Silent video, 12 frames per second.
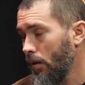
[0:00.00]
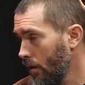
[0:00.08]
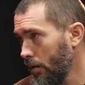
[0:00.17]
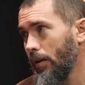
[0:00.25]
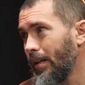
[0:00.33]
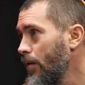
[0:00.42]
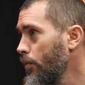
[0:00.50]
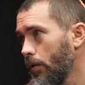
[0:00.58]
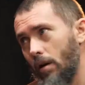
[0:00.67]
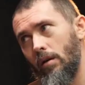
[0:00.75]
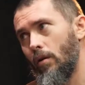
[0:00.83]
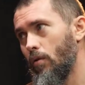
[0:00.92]
The gaming
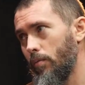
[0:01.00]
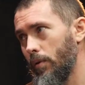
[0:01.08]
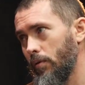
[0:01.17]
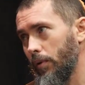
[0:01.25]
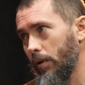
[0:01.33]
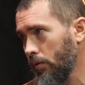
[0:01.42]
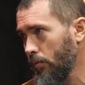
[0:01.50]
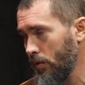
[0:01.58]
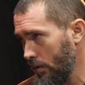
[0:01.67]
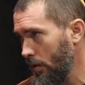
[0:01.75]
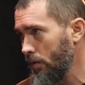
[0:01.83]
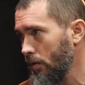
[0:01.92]
market is huge,
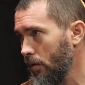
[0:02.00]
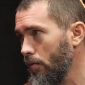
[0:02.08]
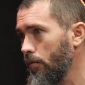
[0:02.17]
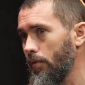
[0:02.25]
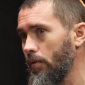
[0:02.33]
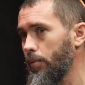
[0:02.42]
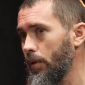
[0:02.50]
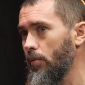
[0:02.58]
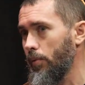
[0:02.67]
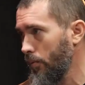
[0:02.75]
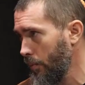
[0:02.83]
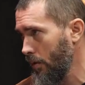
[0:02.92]
so, of
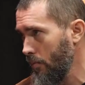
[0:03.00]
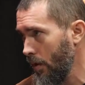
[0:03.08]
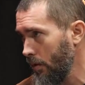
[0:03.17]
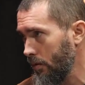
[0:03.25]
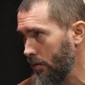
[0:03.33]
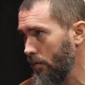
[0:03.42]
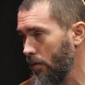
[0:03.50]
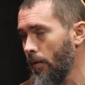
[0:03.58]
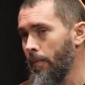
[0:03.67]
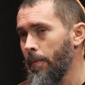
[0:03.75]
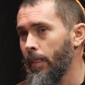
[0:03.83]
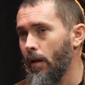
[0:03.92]
course, in terms
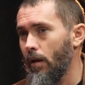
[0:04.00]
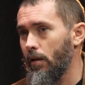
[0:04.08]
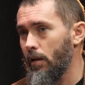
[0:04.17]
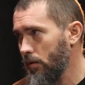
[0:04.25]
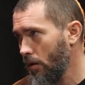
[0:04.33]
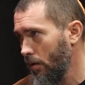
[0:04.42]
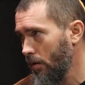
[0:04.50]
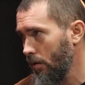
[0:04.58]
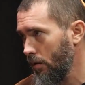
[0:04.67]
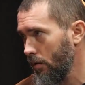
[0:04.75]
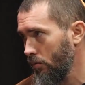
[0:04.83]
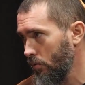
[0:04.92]
of entrepreneurship,
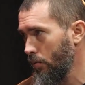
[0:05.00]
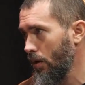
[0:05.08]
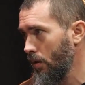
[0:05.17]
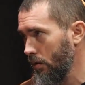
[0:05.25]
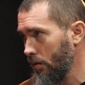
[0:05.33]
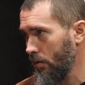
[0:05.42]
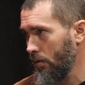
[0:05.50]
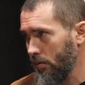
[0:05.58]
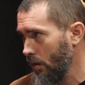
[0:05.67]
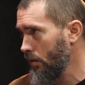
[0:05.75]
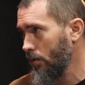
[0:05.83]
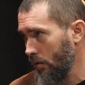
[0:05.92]
if you have
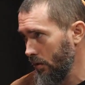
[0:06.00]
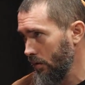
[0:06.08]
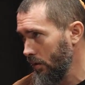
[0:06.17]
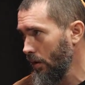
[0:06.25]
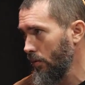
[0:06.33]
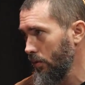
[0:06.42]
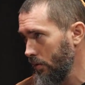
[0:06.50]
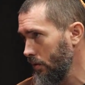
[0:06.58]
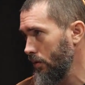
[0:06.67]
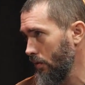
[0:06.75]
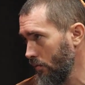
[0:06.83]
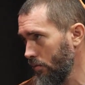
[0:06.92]
encountered games,
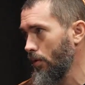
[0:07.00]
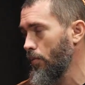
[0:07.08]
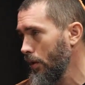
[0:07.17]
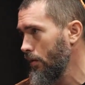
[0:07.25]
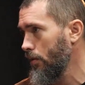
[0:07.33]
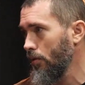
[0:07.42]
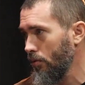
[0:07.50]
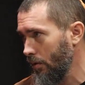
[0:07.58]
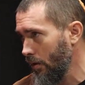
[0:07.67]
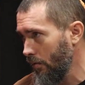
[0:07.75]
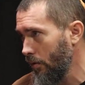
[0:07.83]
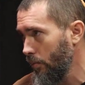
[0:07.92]
of course the guys
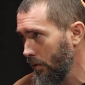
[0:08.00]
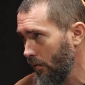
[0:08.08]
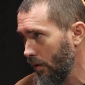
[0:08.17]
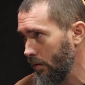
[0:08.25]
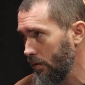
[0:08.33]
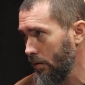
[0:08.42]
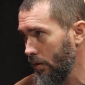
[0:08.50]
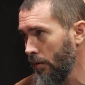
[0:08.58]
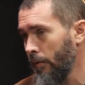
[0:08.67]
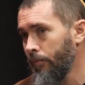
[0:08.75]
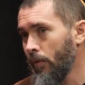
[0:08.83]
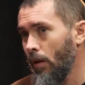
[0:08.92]
make game metaverses